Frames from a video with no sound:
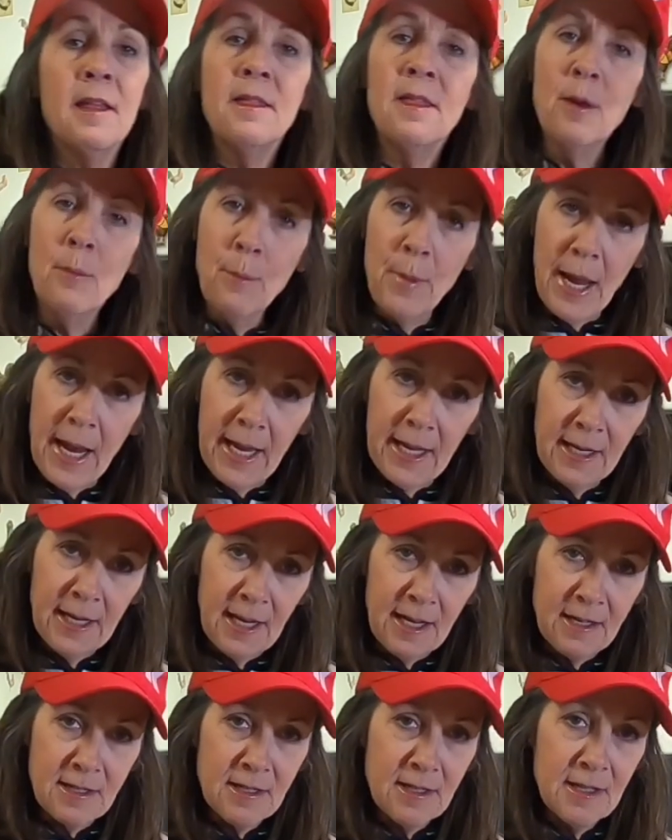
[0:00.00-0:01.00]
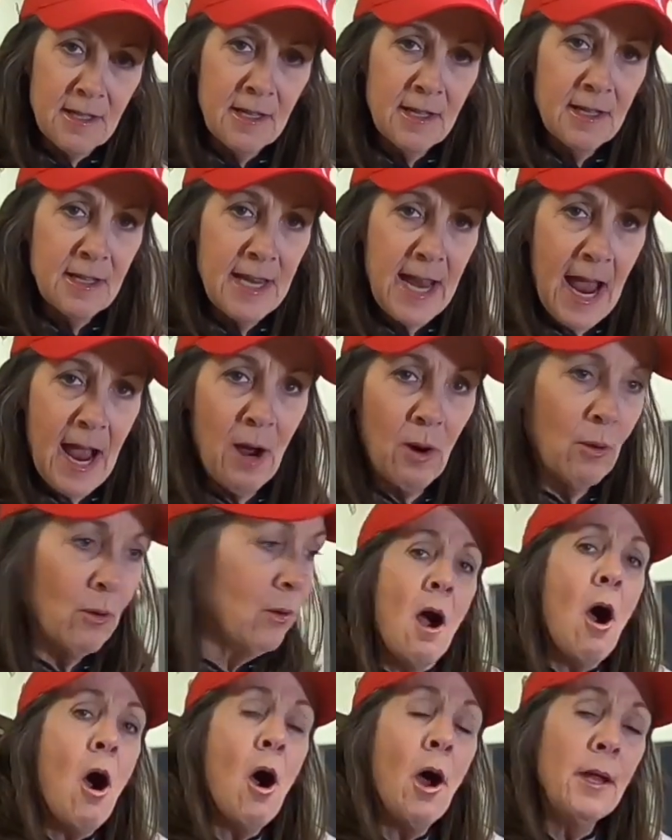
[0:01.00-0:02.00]
the mayonnaise. Now,
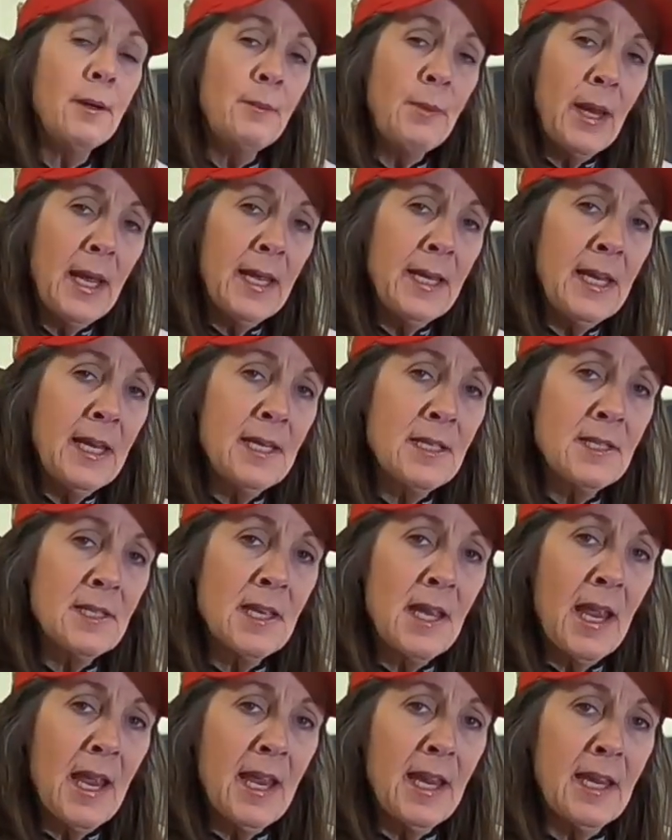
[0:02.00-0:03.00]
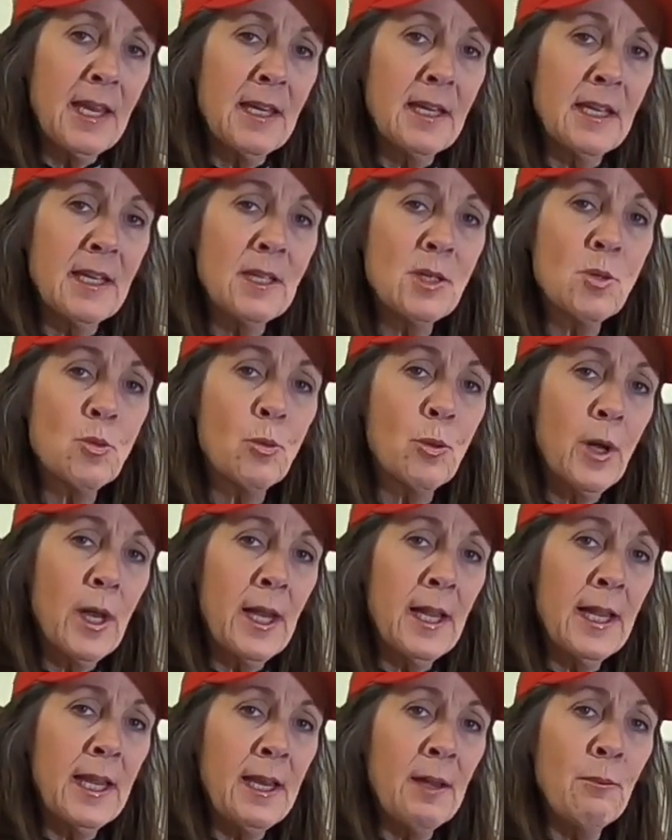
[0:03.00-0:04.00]
on mayonnaise cake, it's
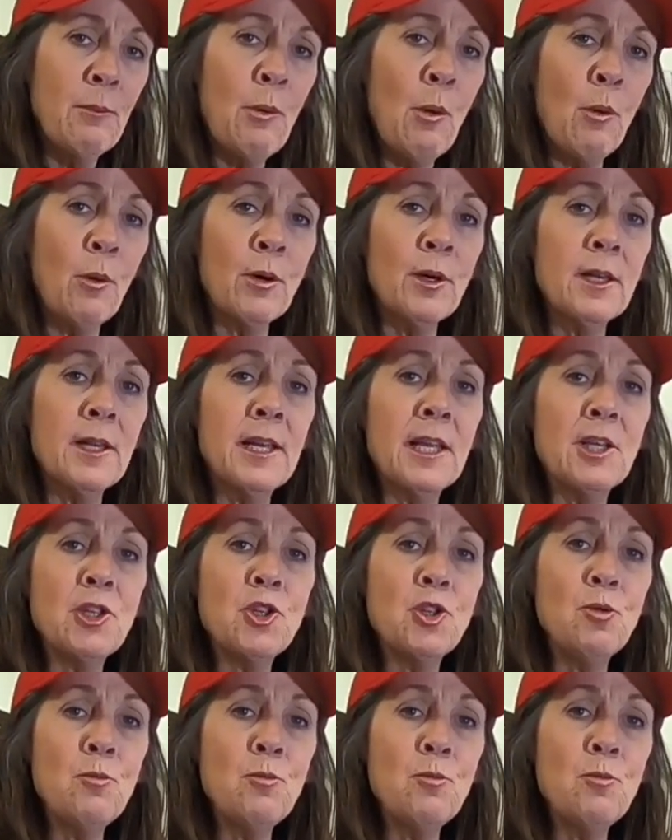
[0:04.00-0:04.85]
really important that